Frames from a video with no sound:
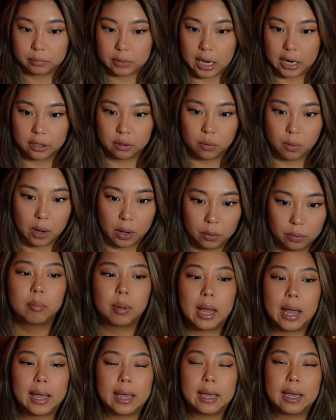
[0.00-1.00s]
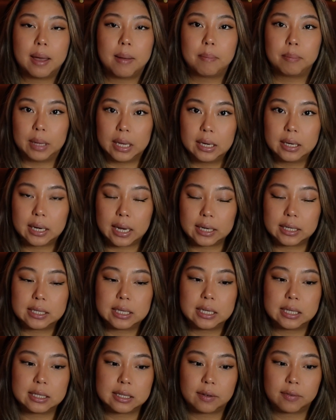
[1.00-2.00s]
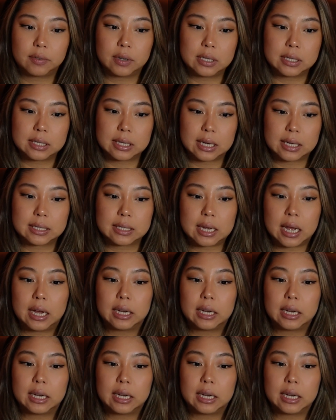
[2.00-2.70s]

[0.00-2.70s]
End quote. By mid-1976,